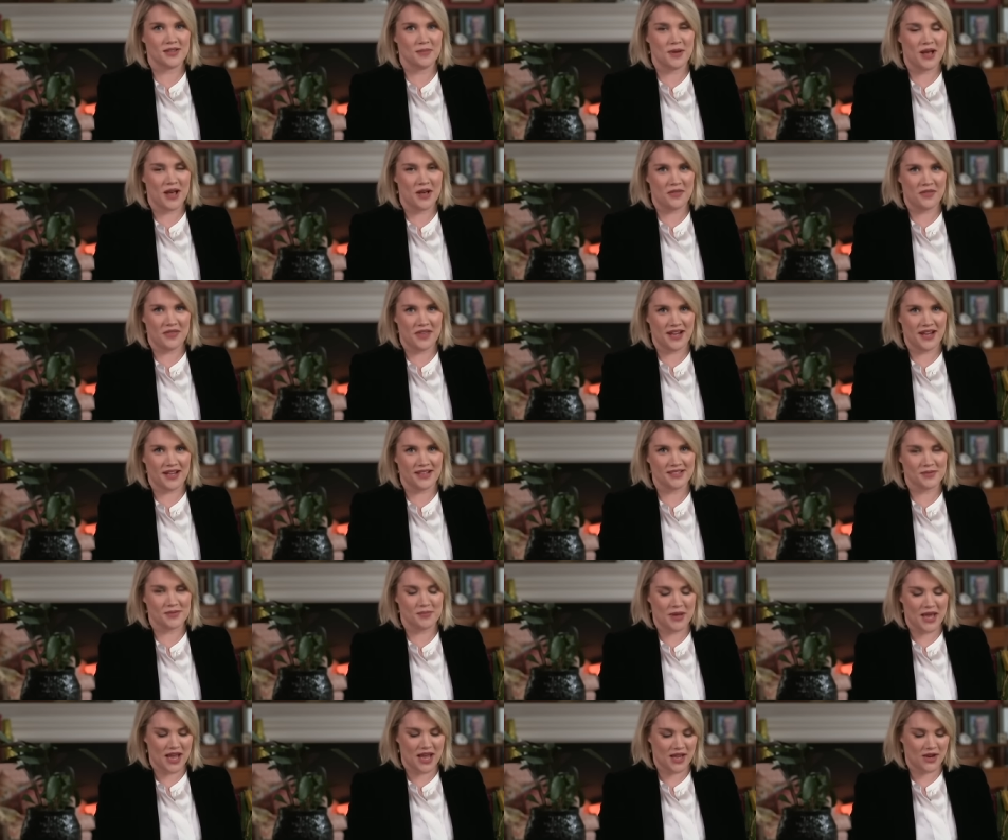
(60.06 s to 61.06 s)
about things
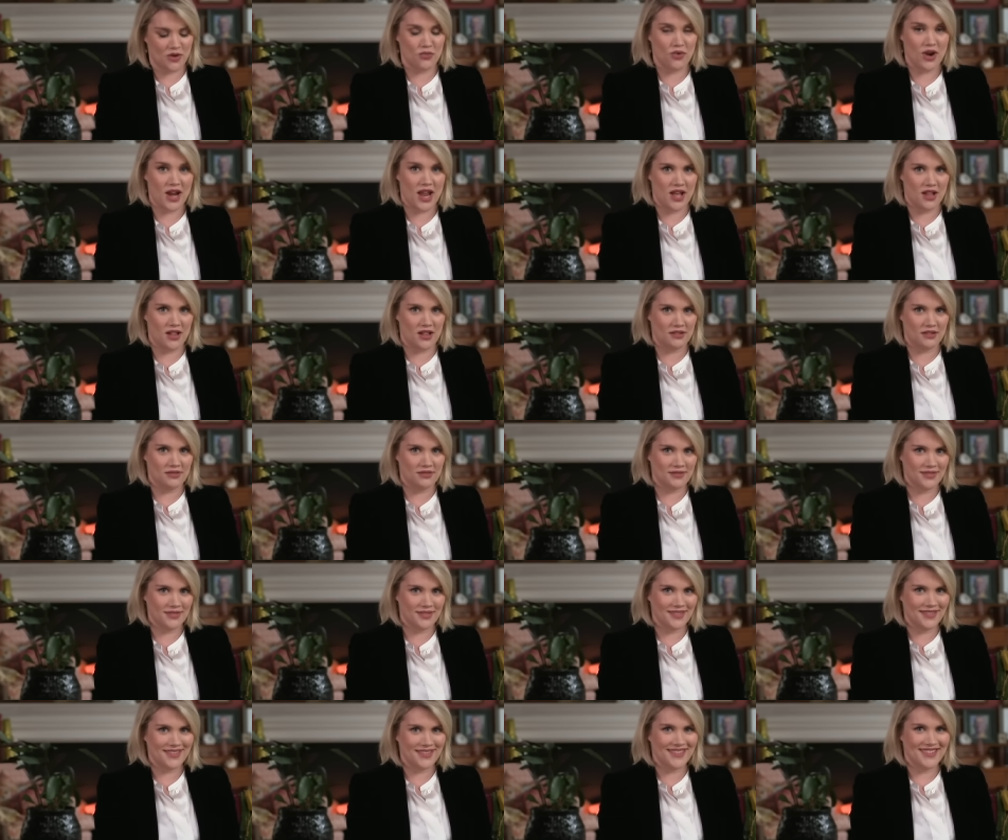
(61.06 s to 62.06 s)
being real,
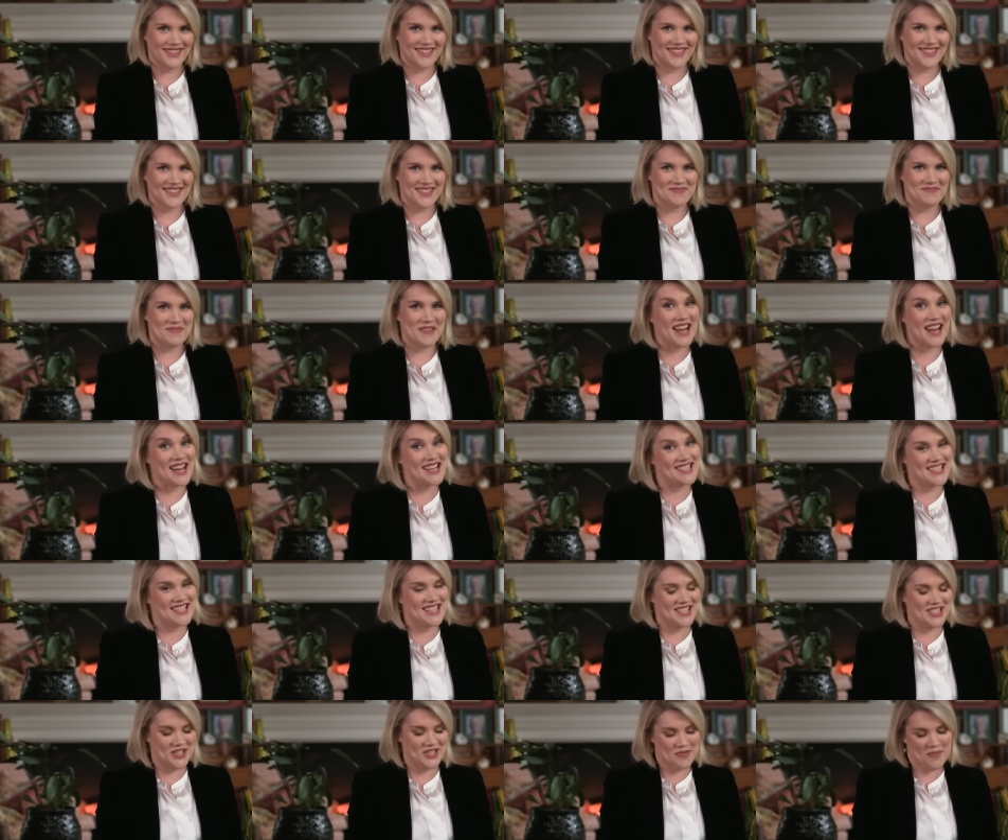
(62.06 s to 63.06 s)
but I
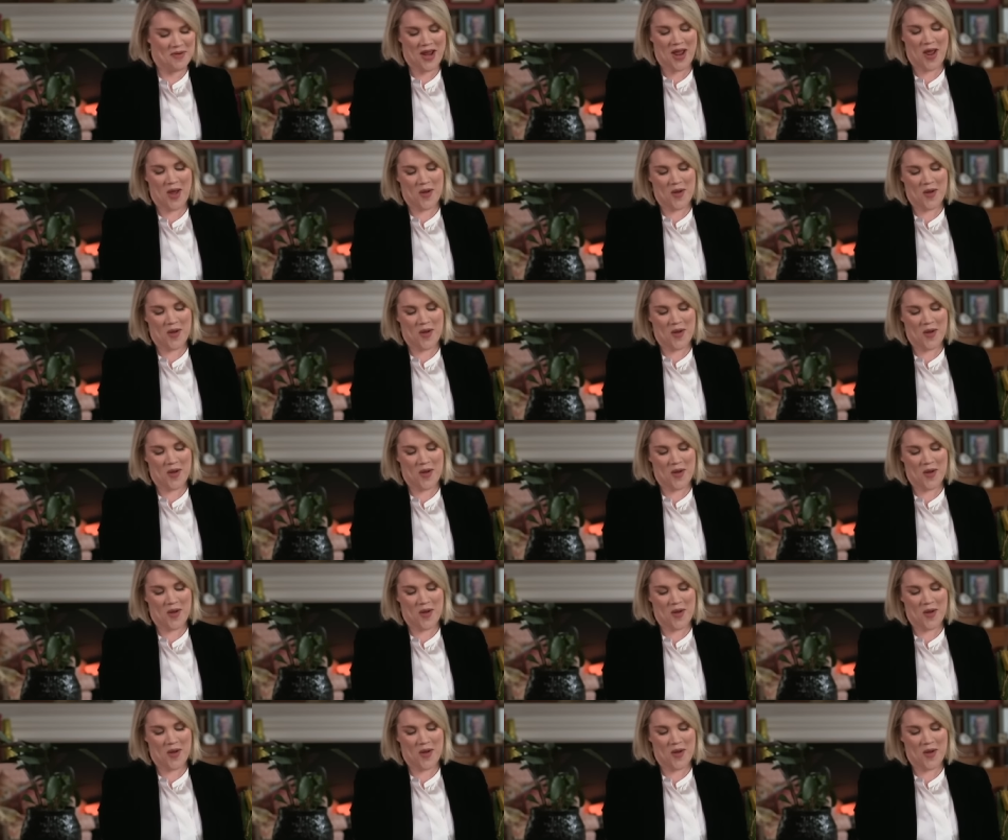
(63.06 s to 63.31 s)
did do my